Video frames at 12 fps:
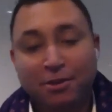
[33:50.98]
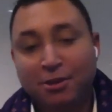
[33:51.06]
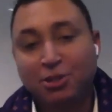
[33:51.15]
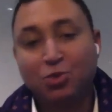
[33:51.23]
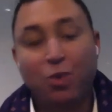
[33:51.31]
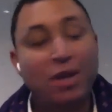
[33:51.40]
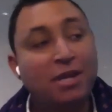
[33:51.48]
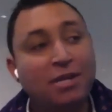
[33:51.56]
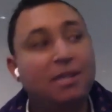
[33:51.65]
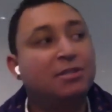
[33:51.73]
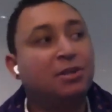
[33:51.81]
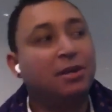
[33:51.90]
You know, twenty
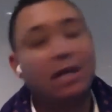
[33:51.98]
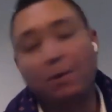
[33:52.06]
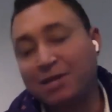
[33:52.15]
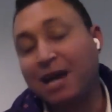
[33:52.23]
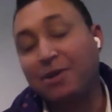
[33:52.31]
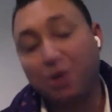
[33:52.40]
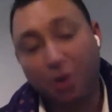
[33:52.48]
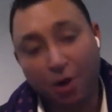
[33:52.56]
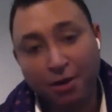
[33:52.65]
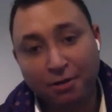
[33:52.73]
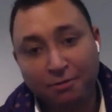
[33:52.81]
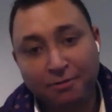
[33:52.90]
years ago, that was
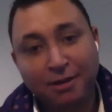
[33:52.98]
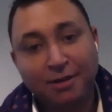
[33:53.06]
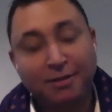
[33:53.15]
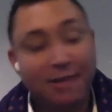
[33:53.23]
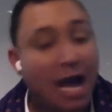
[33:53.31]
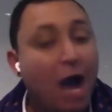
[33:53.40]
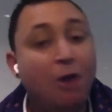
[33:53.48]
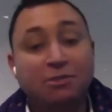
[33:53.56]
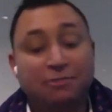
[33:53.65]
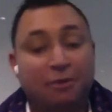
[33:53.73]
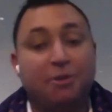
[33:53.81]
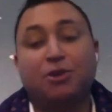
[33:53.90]
unheard of. Now it's
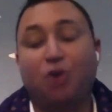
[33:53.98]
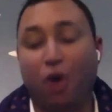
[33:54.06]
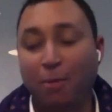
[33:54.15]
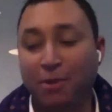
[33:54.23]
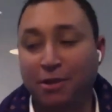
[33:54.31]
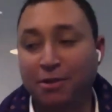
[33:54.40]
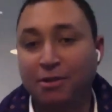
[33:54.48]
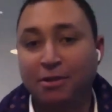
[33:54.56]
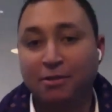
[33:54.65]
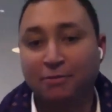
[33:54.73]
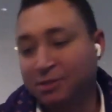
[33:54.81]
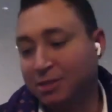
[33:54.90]
very common
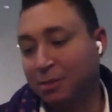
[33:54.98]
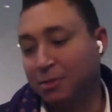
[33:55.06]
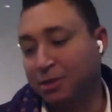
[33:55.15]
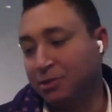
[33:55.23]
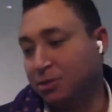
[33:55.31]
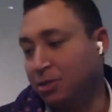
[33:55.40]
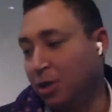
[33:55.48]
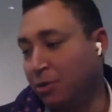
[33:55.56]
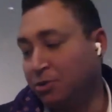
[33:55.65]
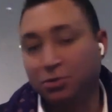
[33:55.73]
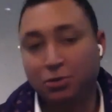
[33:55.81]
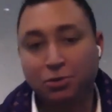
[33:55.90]
for somebody to go
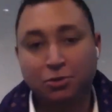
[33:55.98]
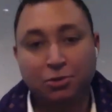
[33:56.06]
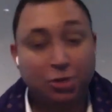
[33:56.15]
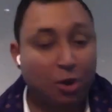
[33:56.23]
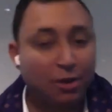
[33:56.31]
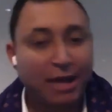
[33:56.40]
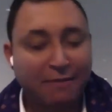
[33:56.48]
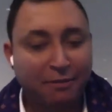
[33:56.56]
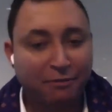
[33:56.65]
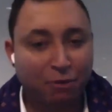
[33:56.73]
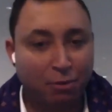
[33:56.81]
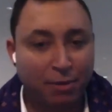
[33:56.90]
into Google, not have
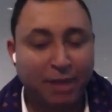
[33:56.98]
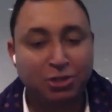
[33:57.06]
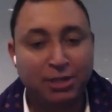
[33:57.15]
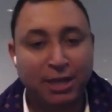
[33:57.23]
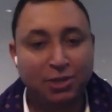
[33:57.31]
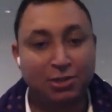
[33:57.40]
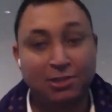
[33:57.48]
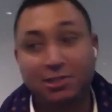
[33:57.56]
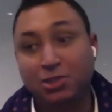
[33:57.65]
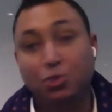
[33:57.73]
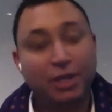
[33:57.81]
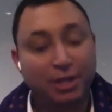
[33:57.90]
a formal education and
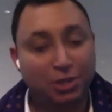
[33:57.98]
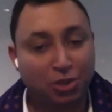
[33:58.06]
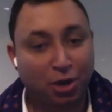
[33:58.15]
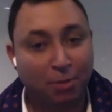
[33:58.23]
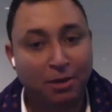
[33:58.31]
still get a job.